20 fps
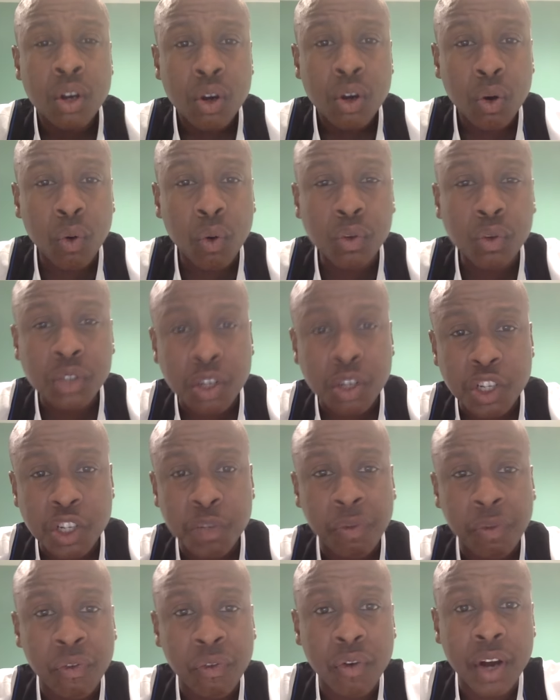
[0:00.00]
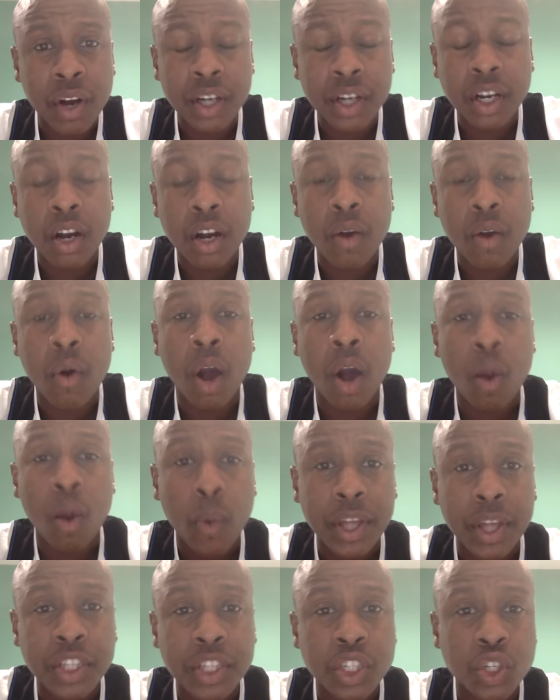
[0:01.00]
Also, just before I go, I
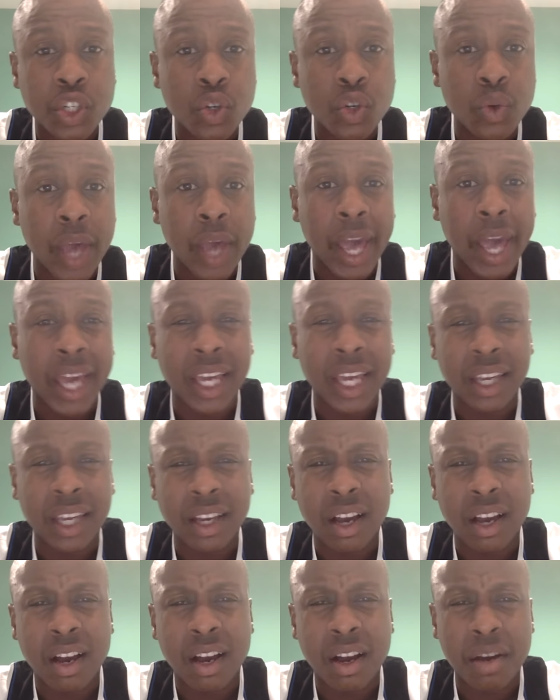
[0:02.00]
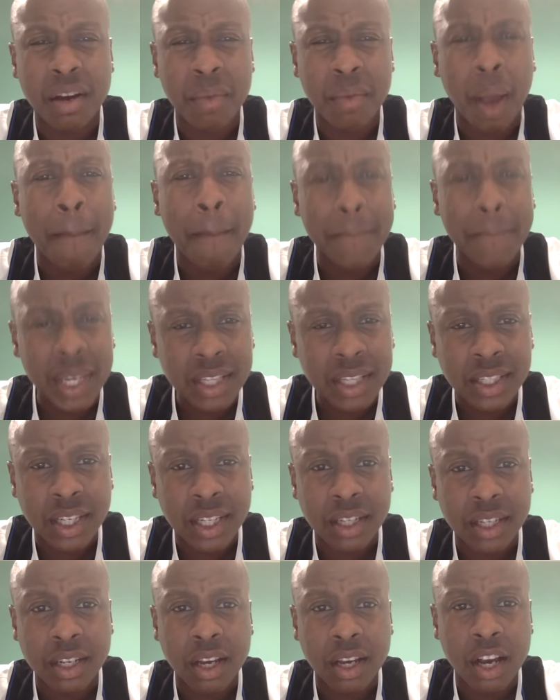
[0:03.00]
went to a
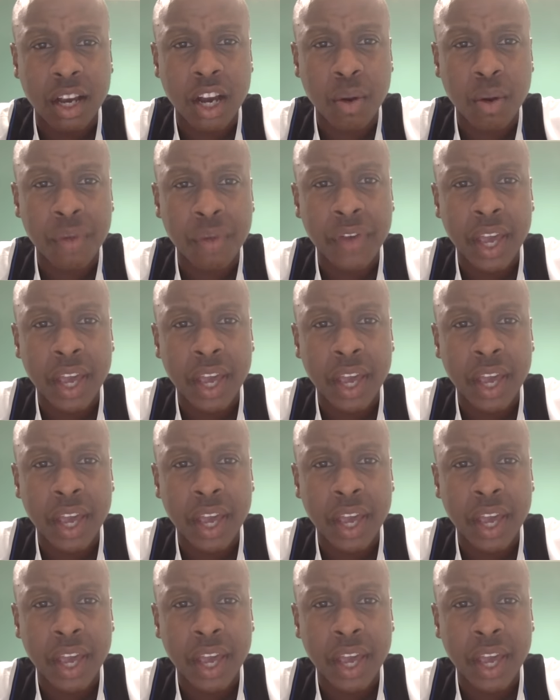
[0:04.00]
meeting with